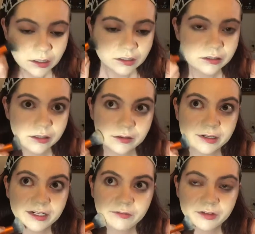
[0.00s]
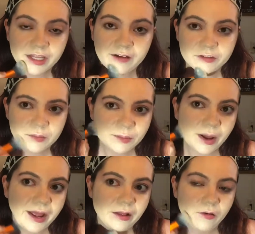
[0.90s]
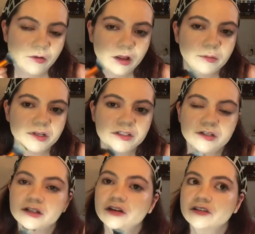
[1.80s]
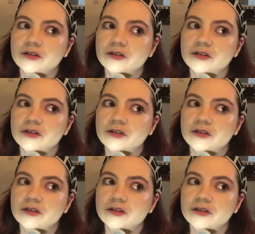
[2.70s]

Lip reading: so I didn't really have to buy a whole lot of materials.